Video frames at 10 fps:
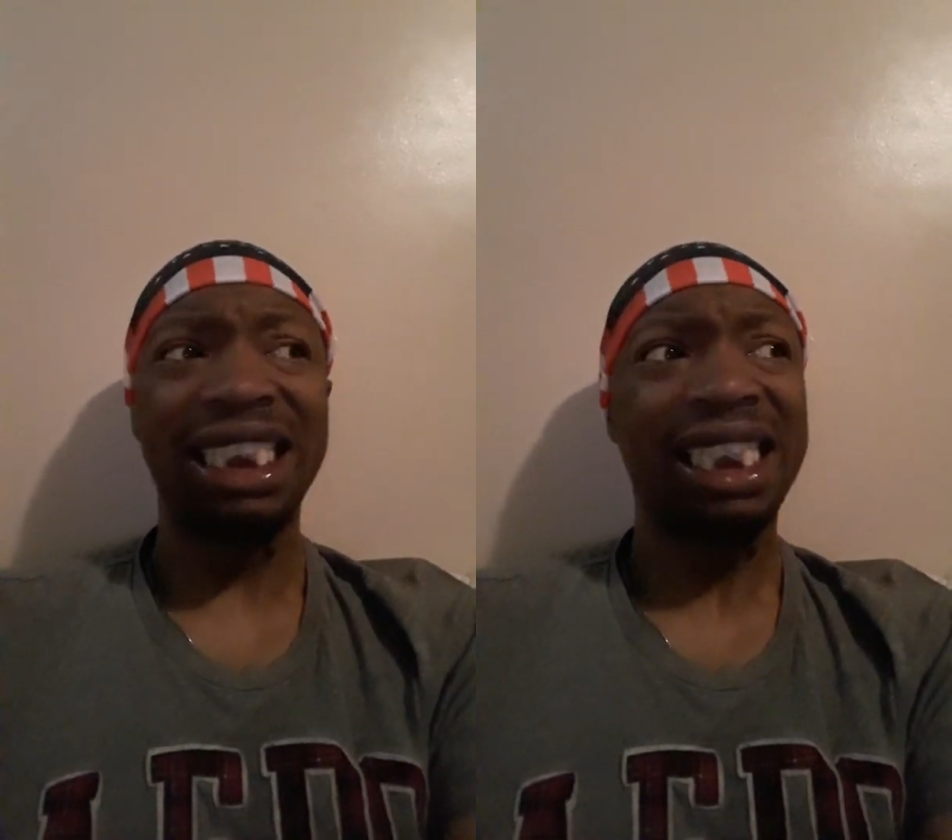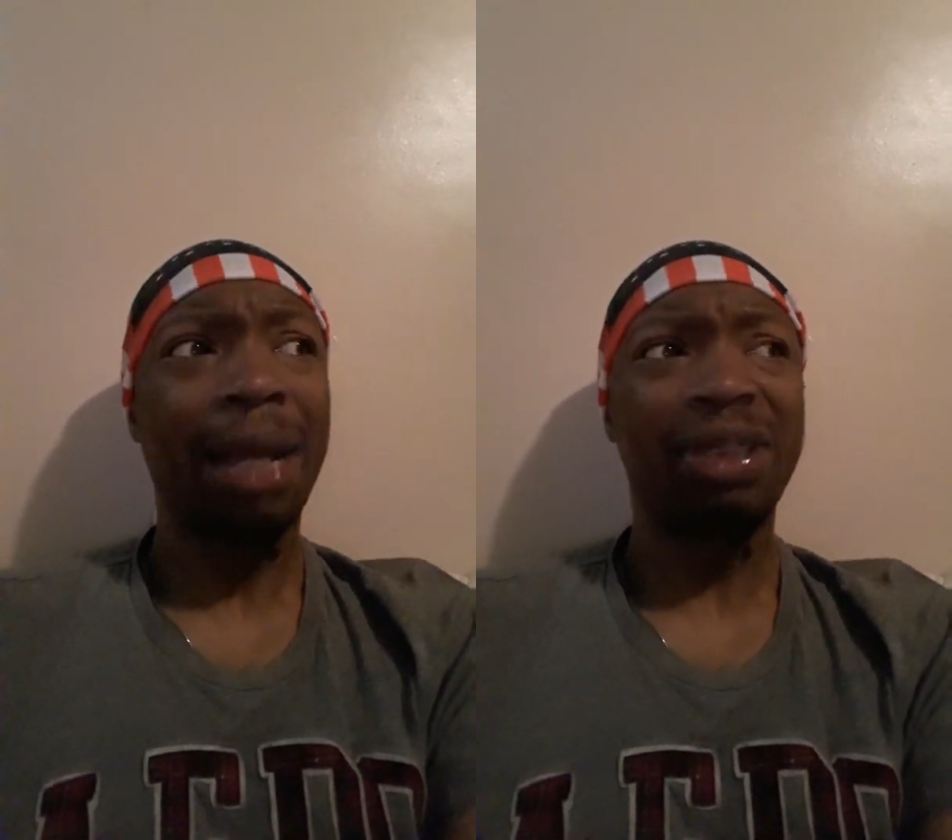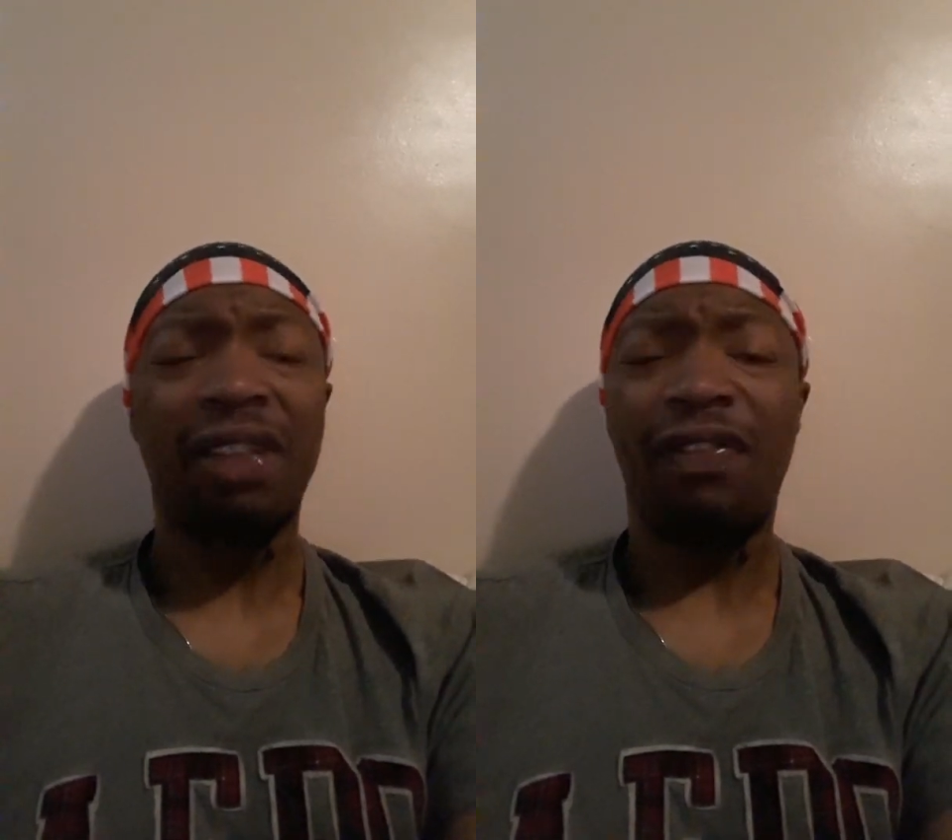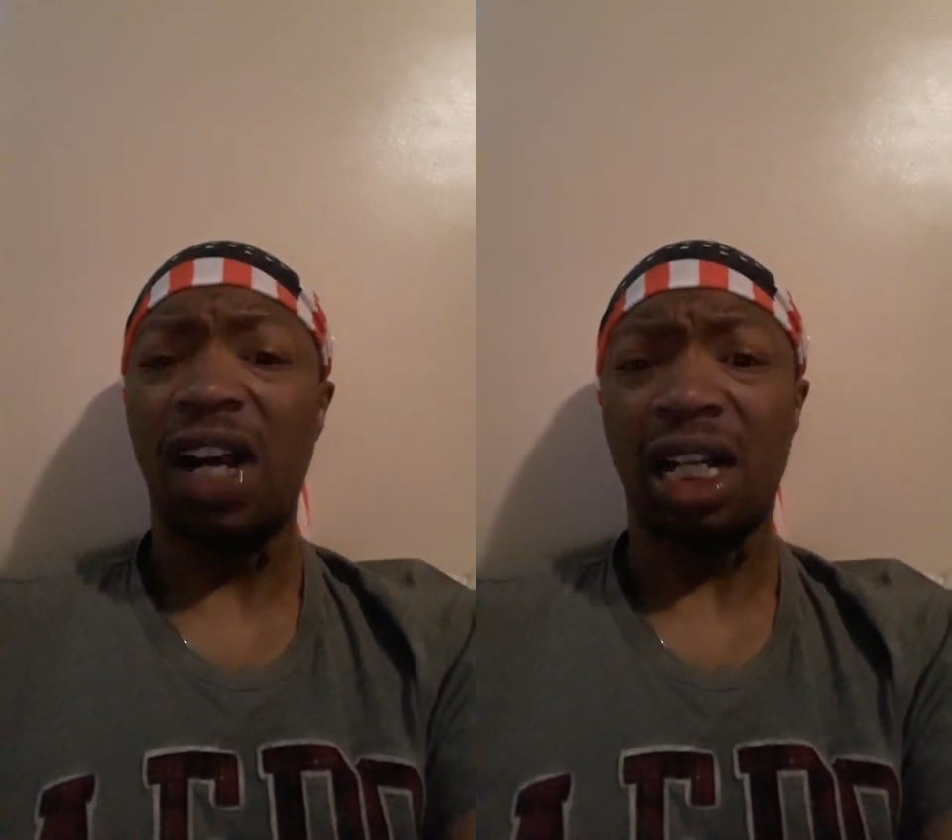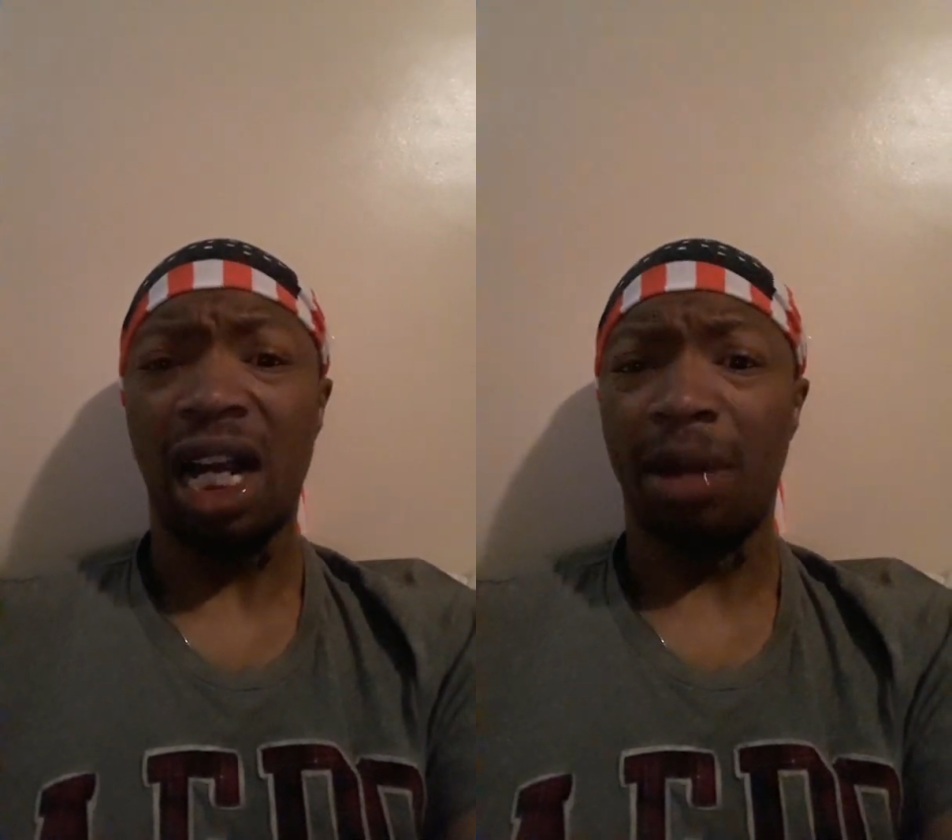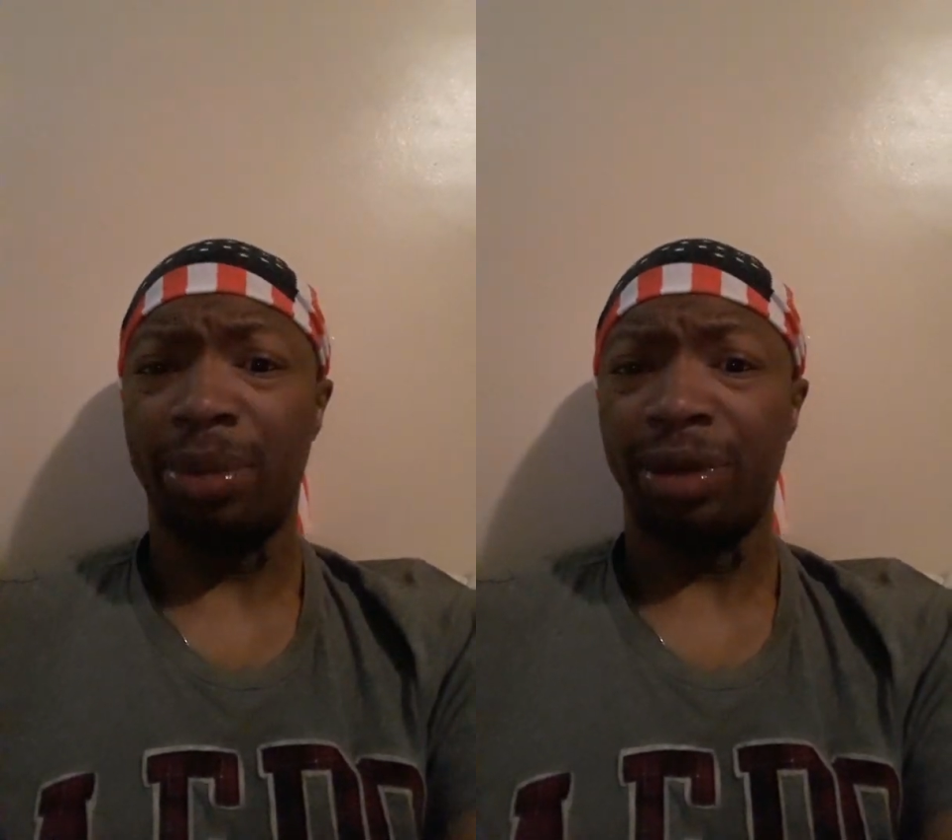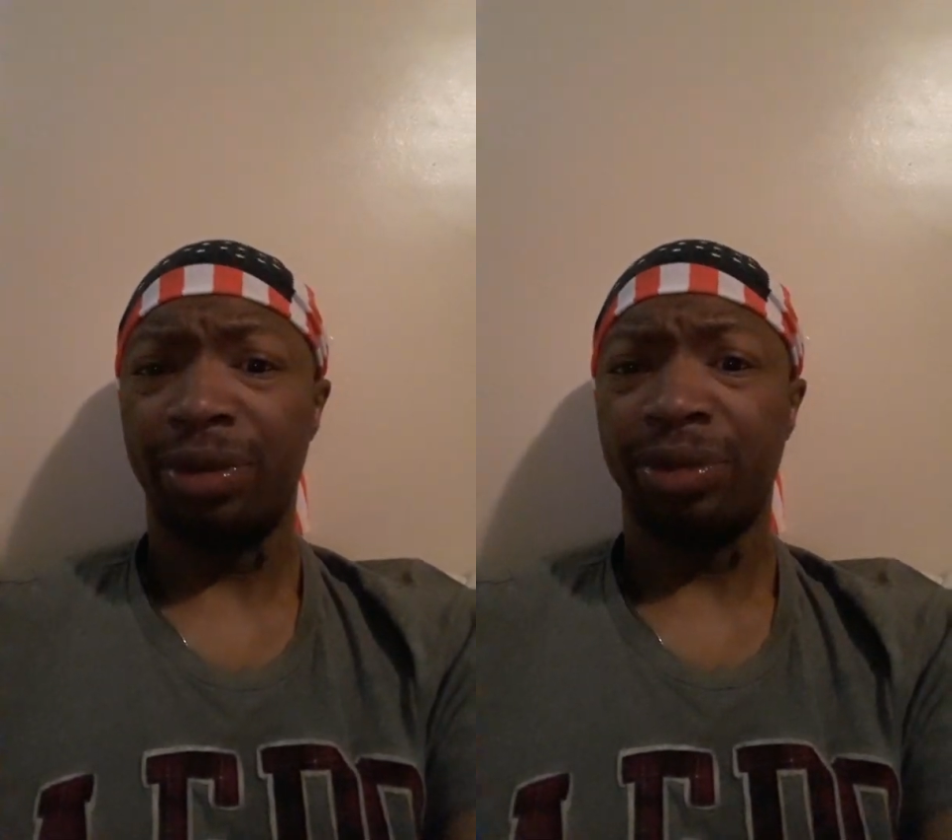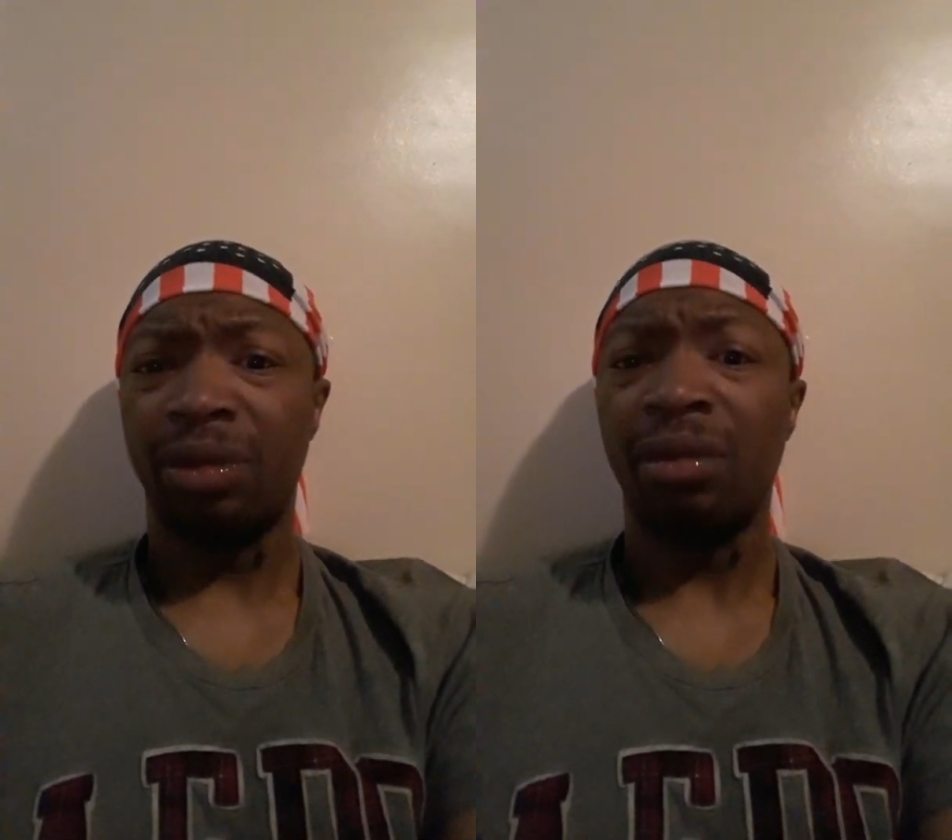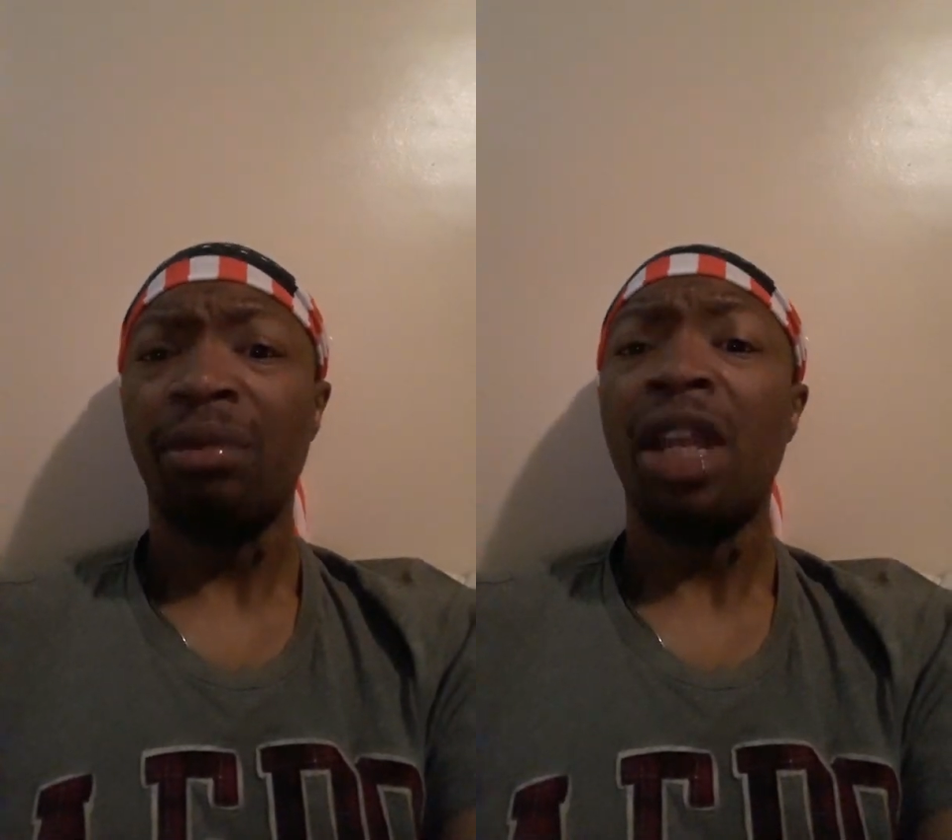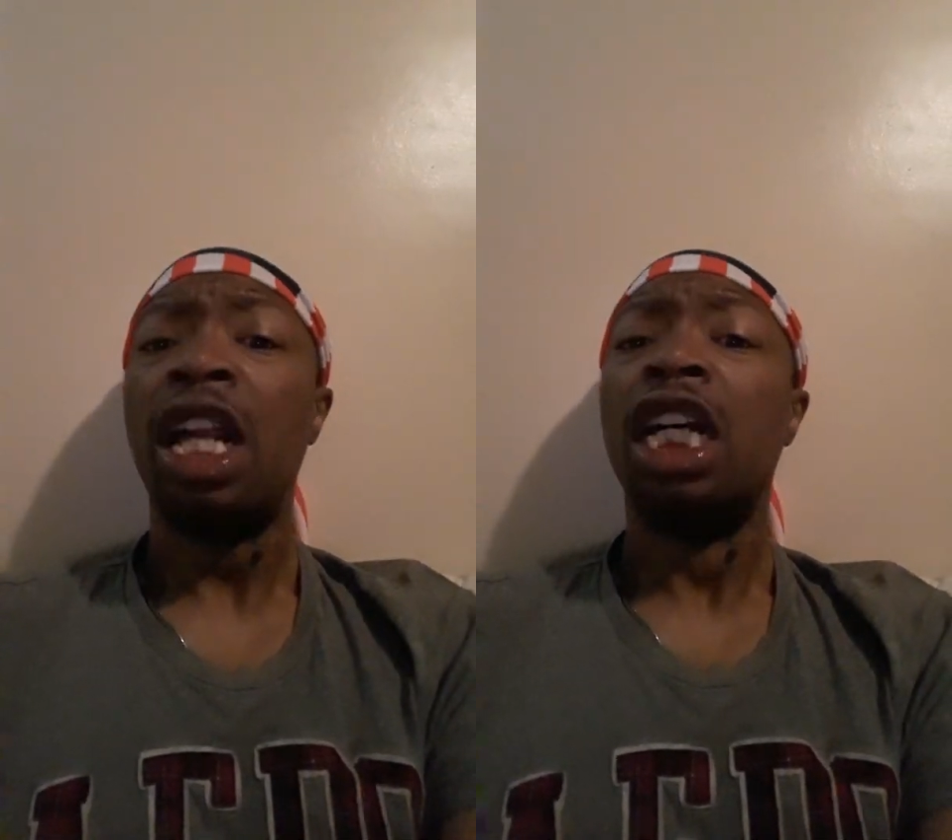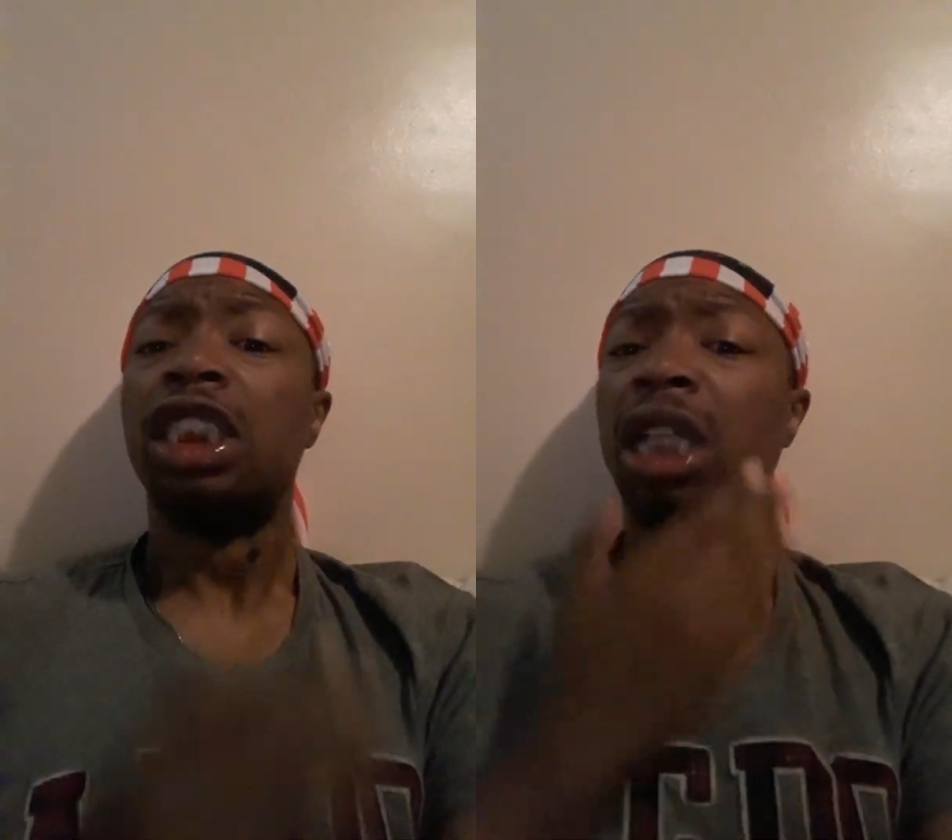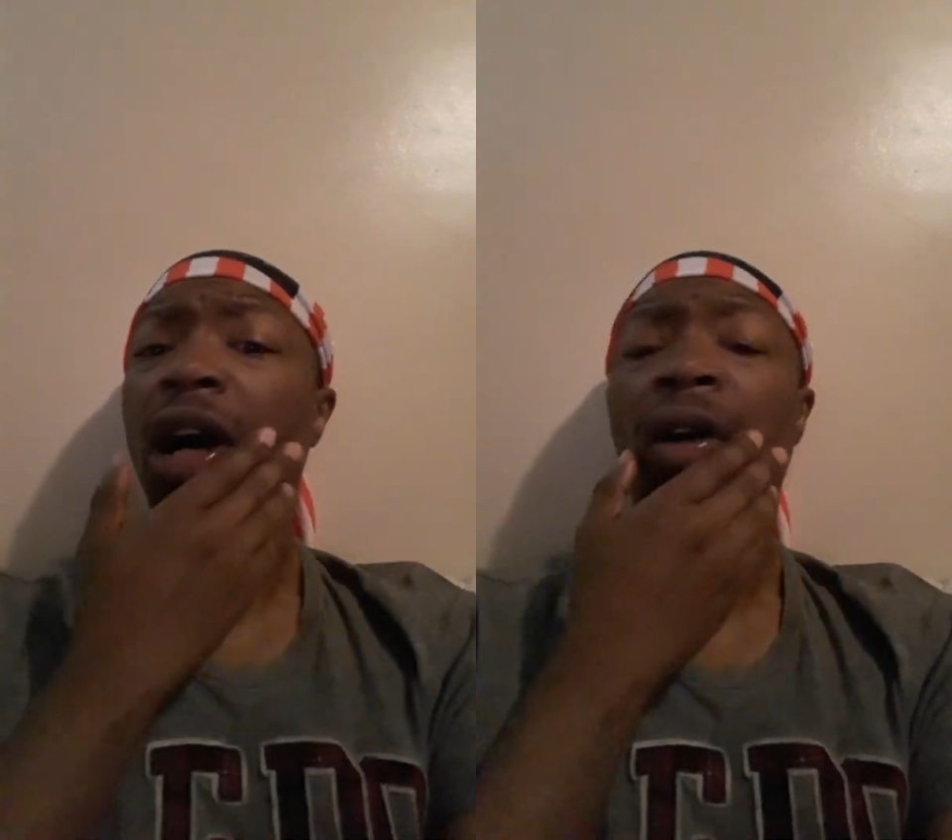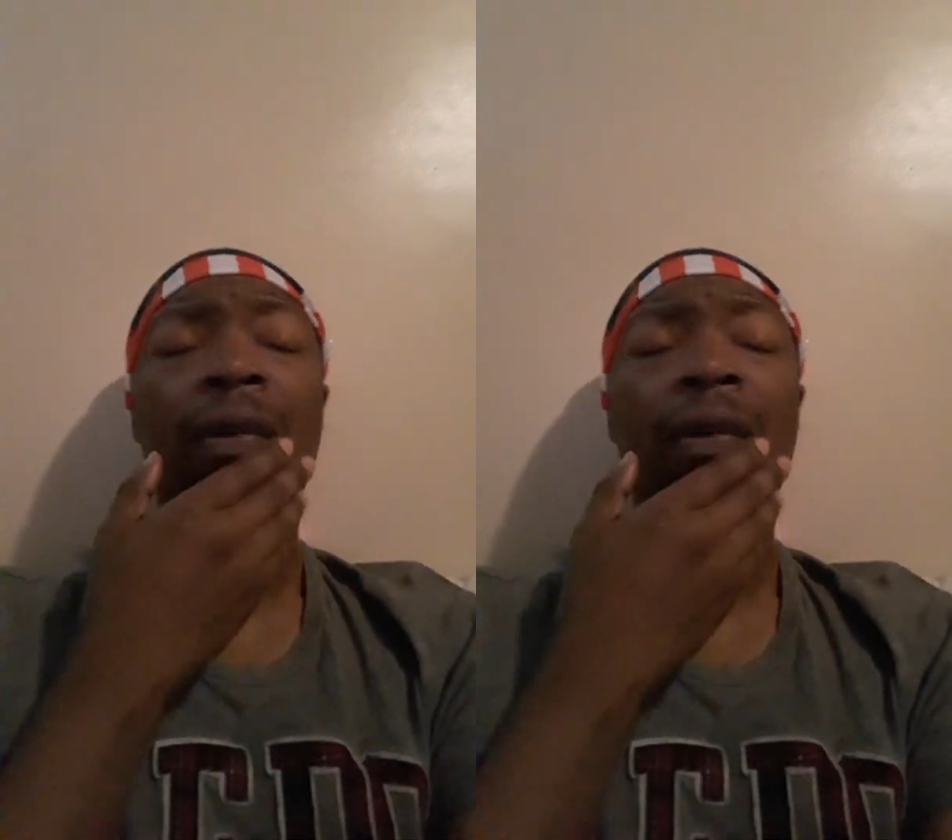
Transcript: steps the fuck up. So